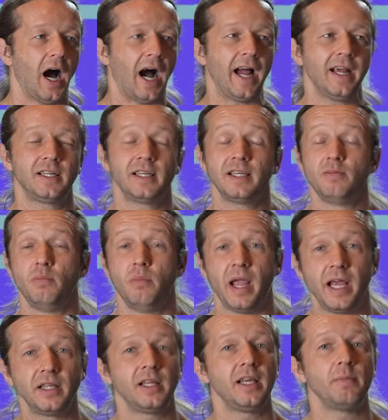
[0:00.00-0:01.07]
I did
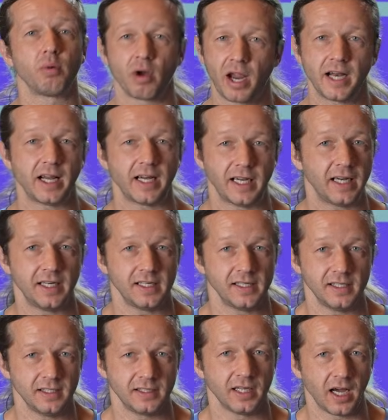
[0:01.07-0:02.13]
mainly brand identity
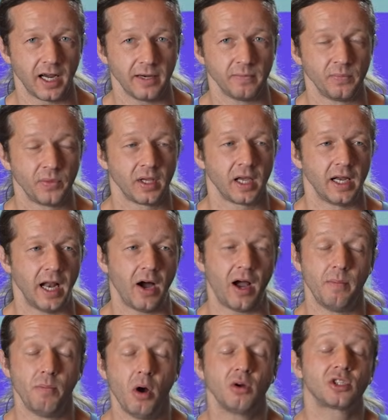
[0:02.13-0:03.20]
design. Now
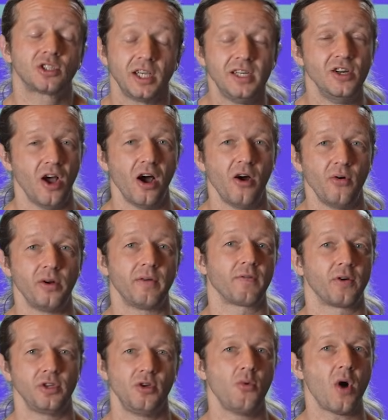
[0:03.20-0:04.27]
I'm mostly known
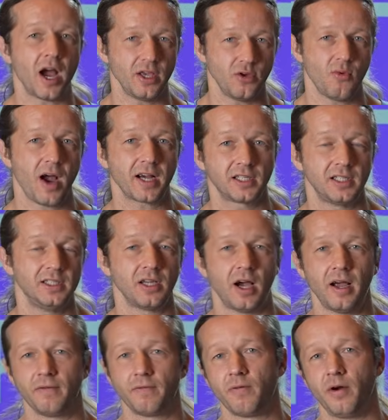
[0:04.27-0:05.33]
for U I U X
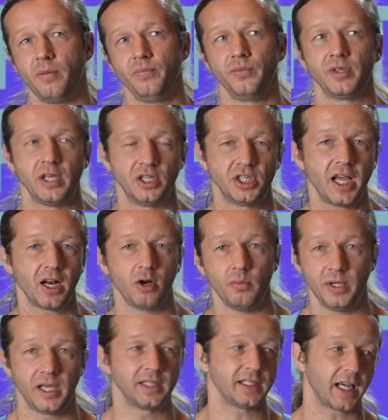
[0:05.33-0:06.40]
design from the channel
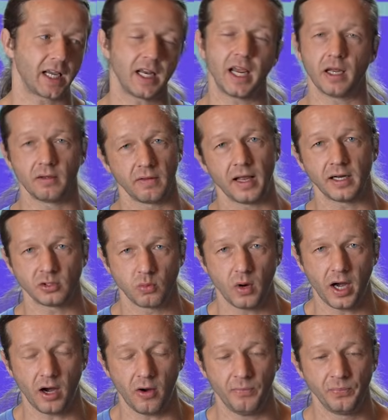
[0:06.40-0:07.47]
because I can handle that as
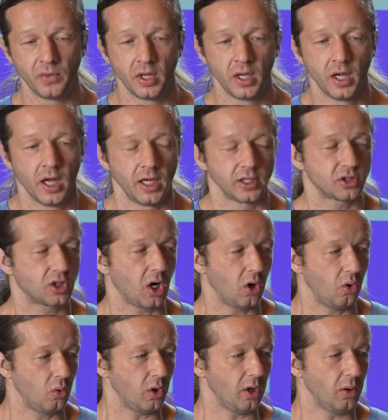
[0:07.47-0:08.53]
well.
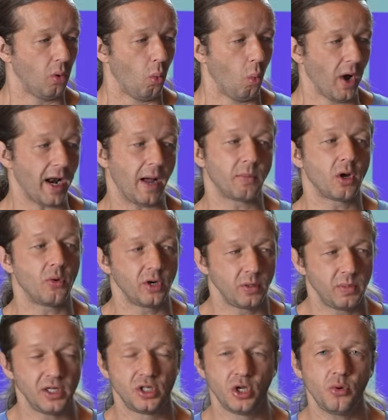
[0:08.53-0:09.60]
So what I'm going to
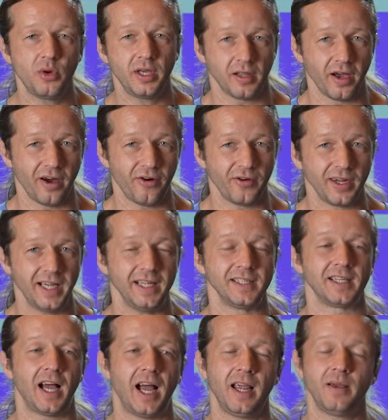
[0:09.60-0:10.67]
be doing though
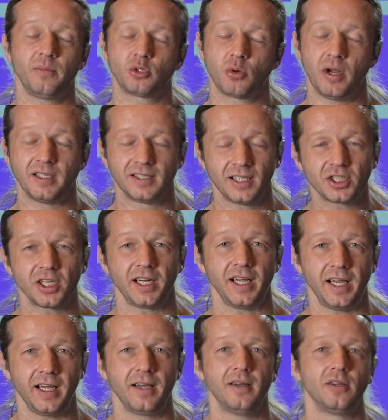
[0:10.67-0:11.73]
is I am
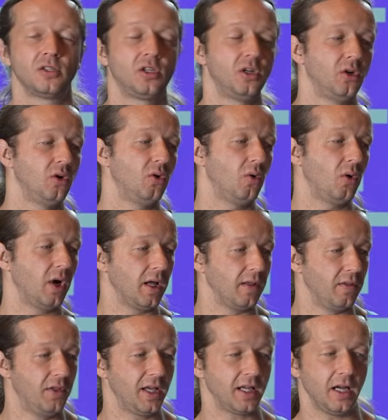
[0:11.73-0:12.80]
transitioning to
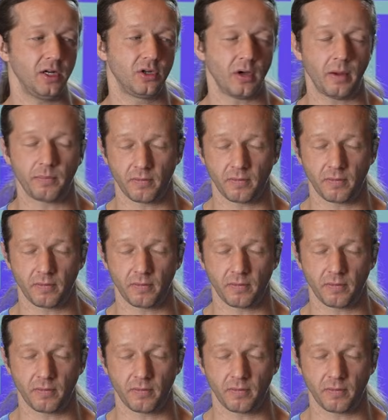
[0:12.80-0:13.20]
the, a, a